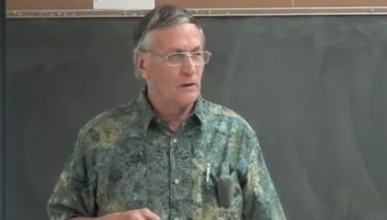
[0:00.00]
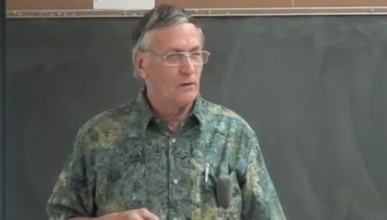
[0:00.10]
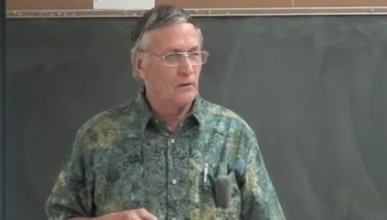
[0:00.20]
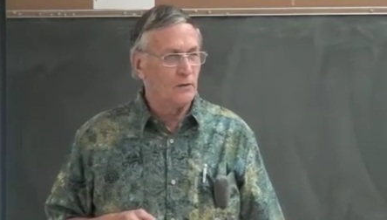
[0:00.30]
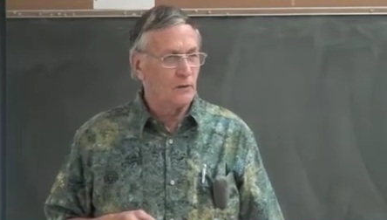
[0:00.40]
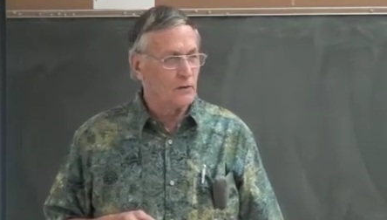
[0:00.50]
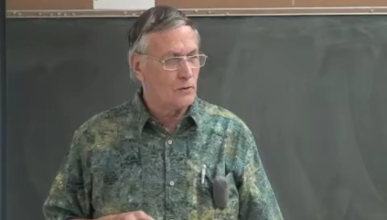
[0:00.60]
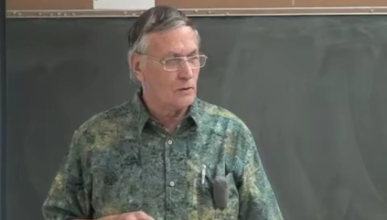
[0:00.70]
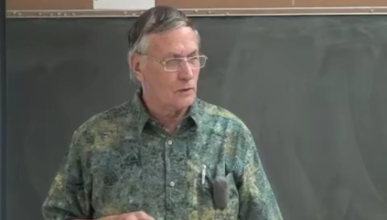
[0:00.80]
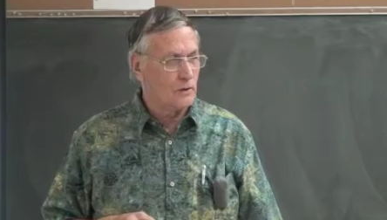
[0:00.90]
It's a
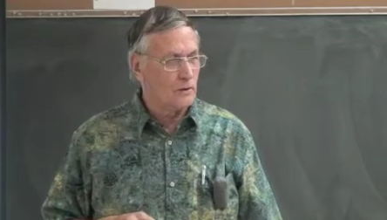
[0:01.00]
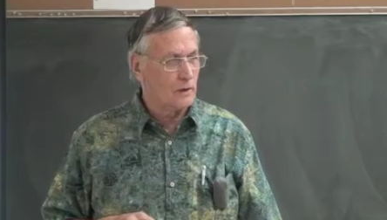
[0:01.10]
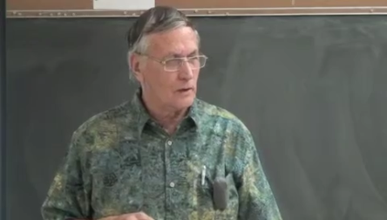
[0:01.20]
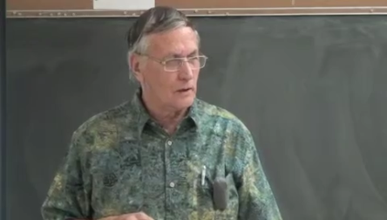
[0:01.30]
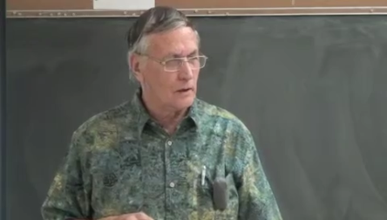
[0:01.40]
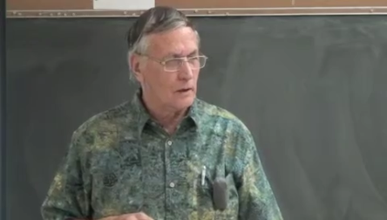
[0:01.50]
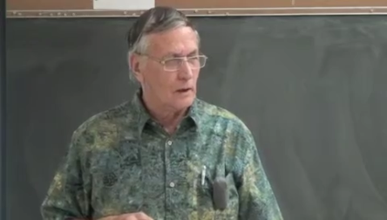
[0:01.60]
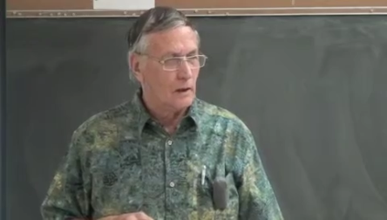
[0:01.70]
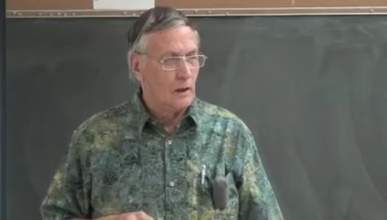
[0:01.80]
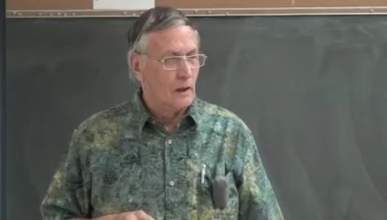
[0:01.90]
social contract.
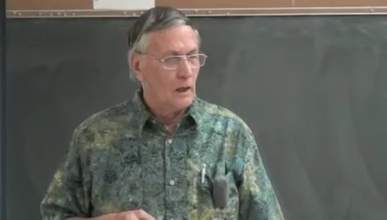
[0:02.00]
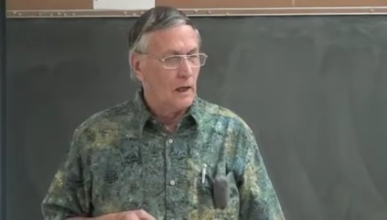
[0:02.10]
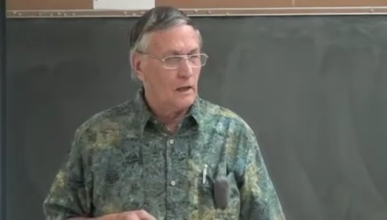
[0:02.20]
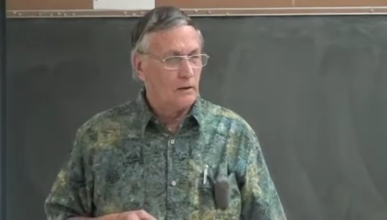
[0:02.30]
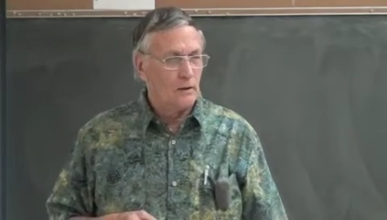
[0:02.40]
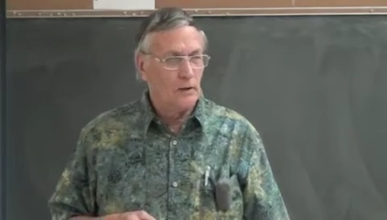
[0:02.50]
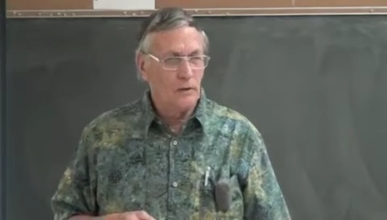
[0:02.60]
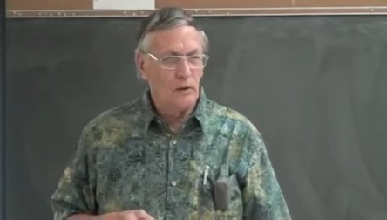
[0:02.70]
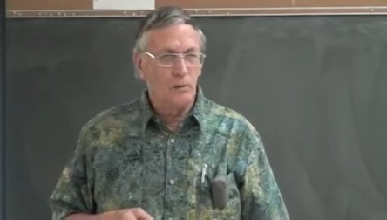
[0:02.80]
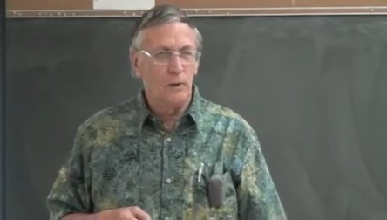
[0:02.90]
And it
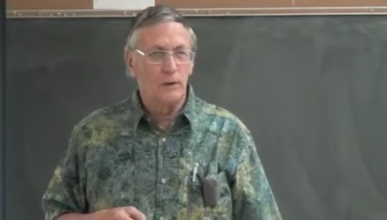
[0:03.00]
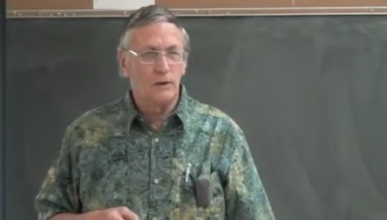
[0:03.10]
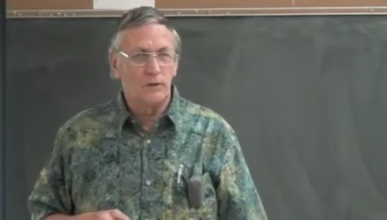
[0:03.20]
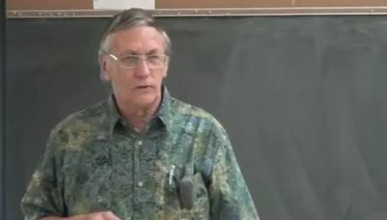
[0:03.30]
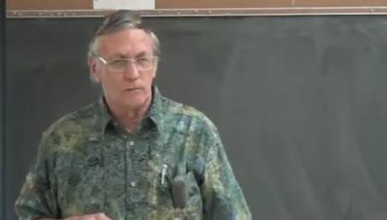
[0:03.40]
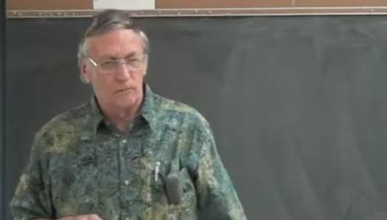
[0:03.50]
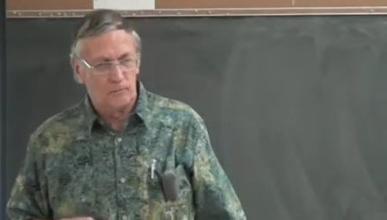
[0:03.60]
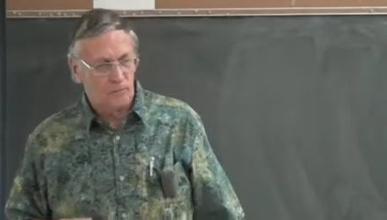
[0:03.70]
only works